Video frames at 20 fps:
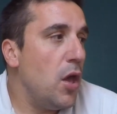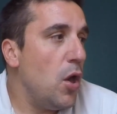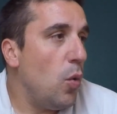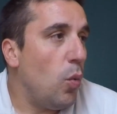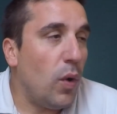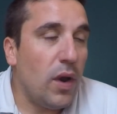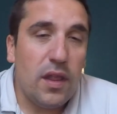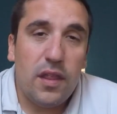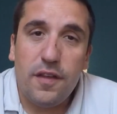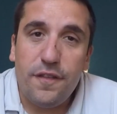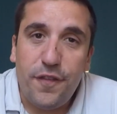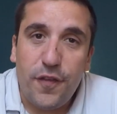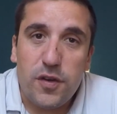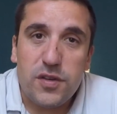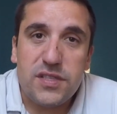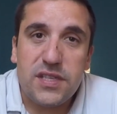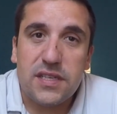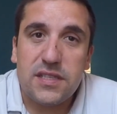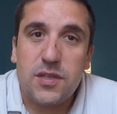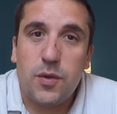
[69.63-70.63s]
One of the
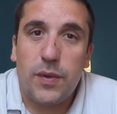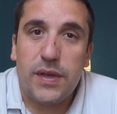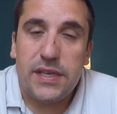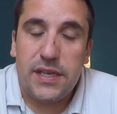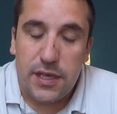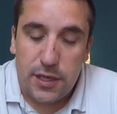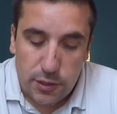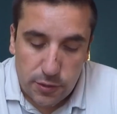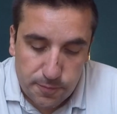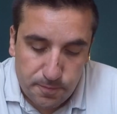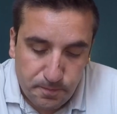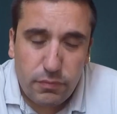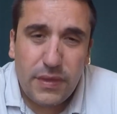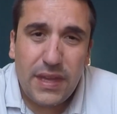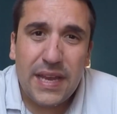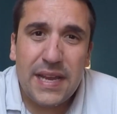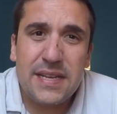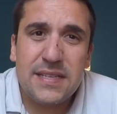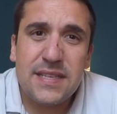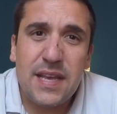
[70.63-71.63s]
first things that we do
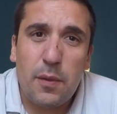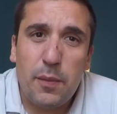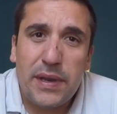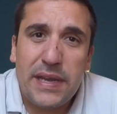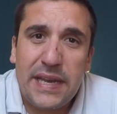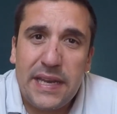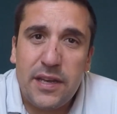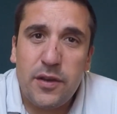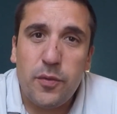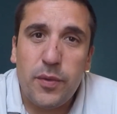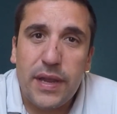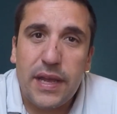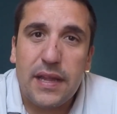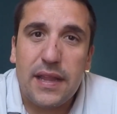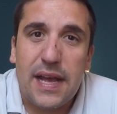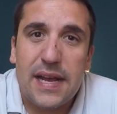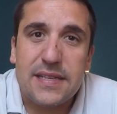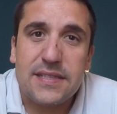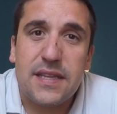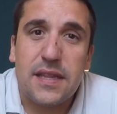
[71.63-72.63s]
is that we need to
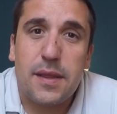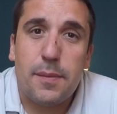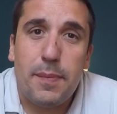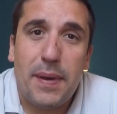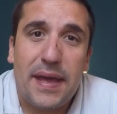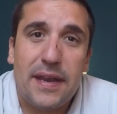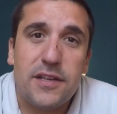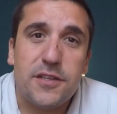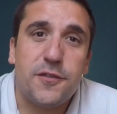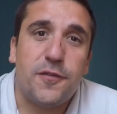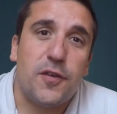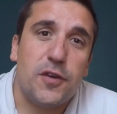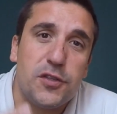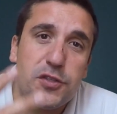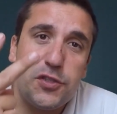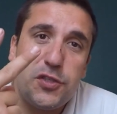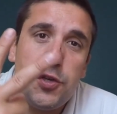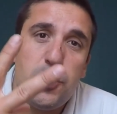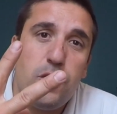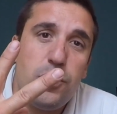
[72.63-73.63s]
realize that the bed is for
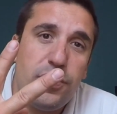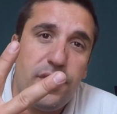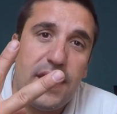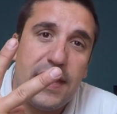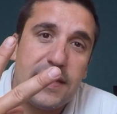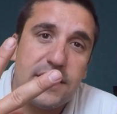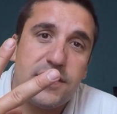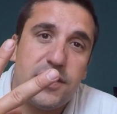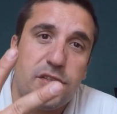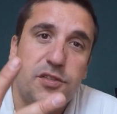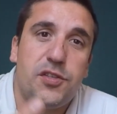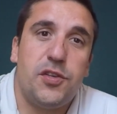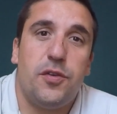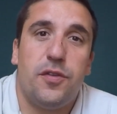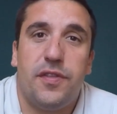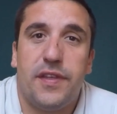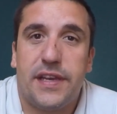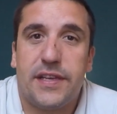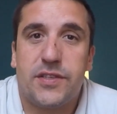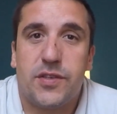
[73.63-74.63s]
2 things and 2
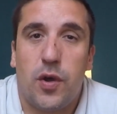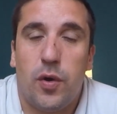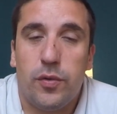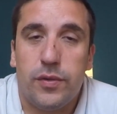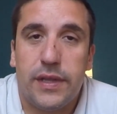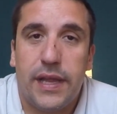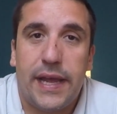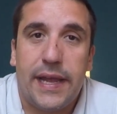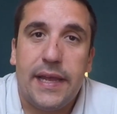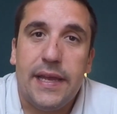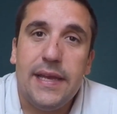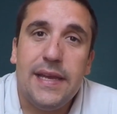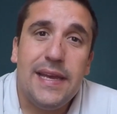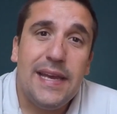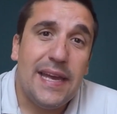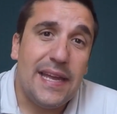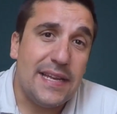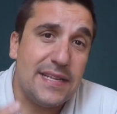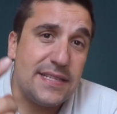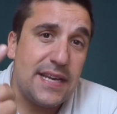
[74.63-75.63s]
things only.
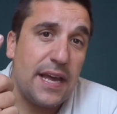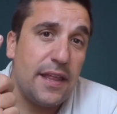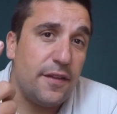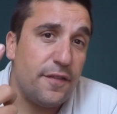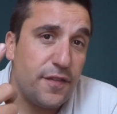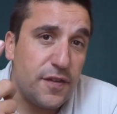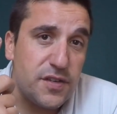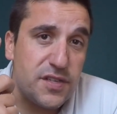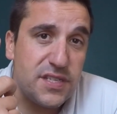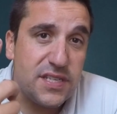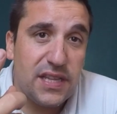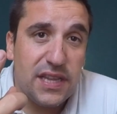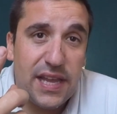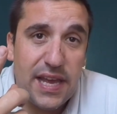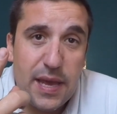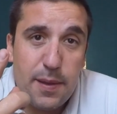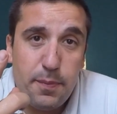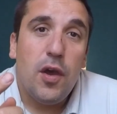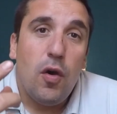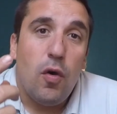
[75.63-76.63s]
It is either for
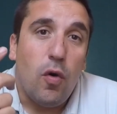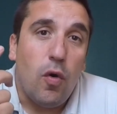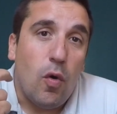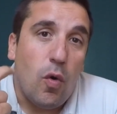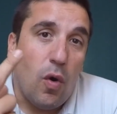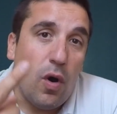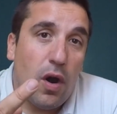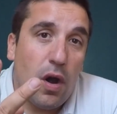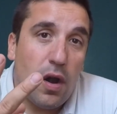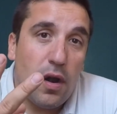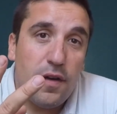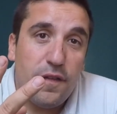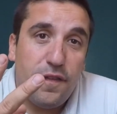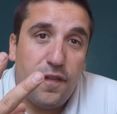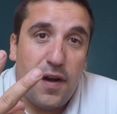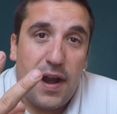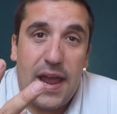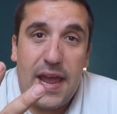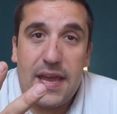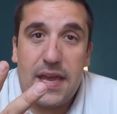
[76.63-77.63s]
sleep or
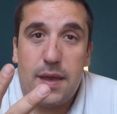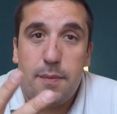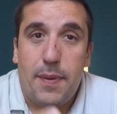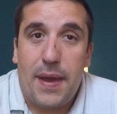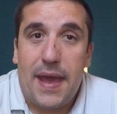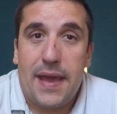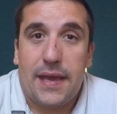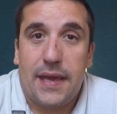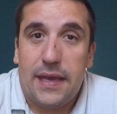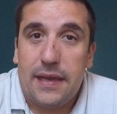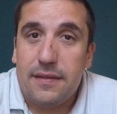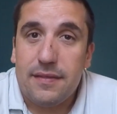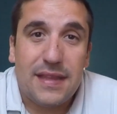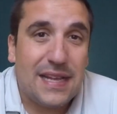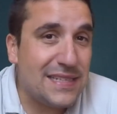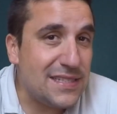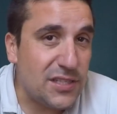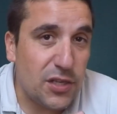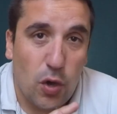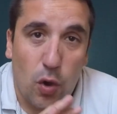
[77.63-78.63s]
for hanky-panky.
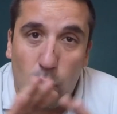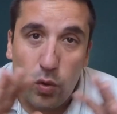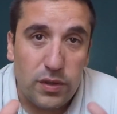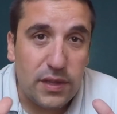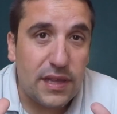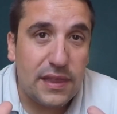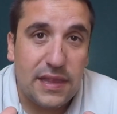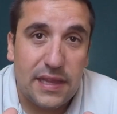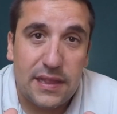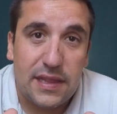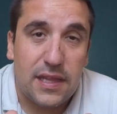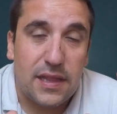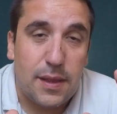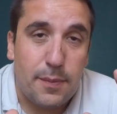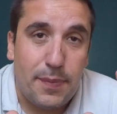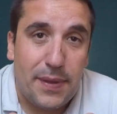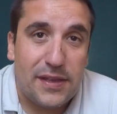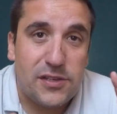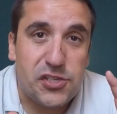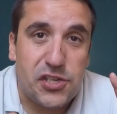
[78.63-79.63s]
That's the only thing that the
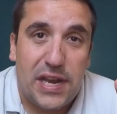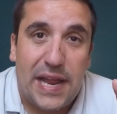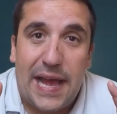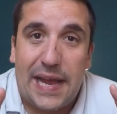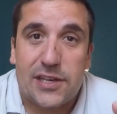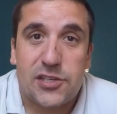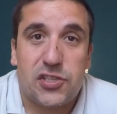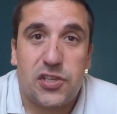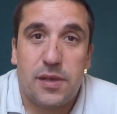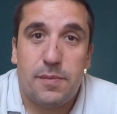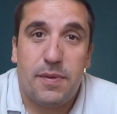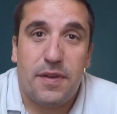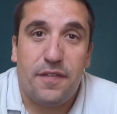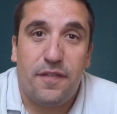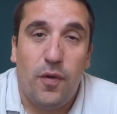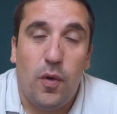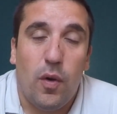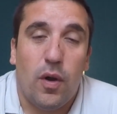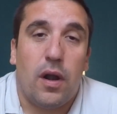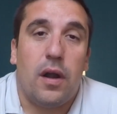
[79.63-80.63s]
bed should actually be
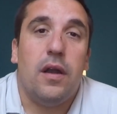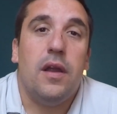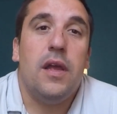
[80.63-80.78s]
for.